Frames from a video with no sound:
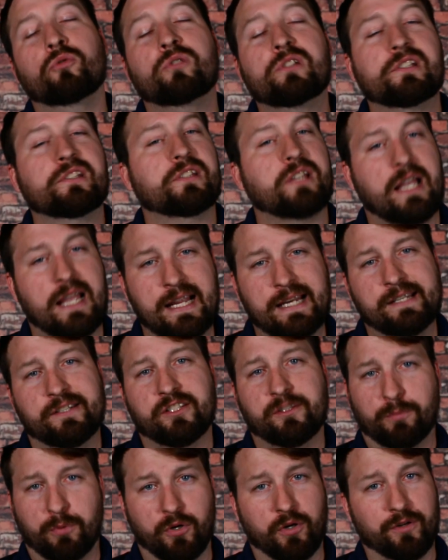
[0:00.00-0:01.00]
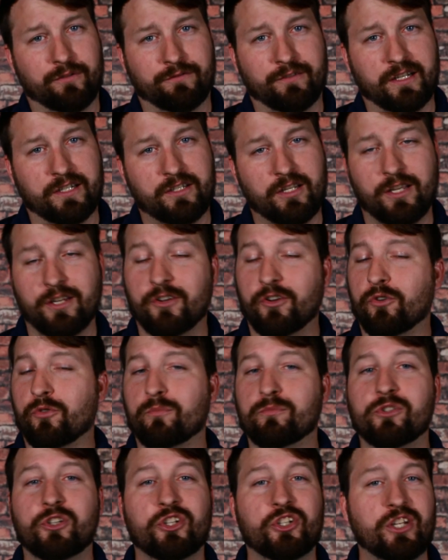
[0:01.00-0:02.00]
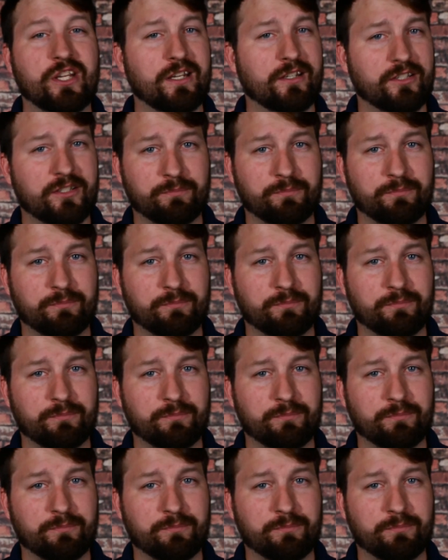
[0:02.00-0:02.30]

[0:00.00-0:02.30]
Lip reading: design is perfect. No machine is